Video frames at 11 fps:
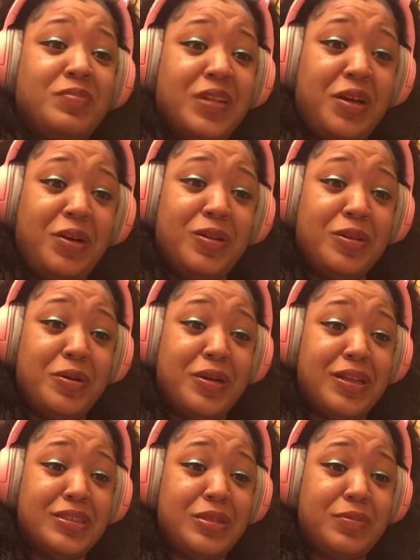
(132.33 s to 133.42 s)
Oh Lord,
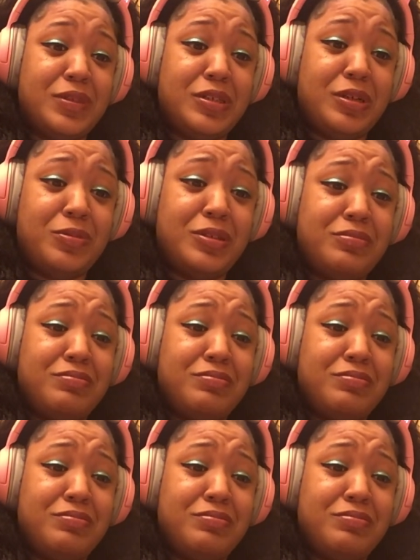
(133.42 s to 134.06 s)
let's keep it going.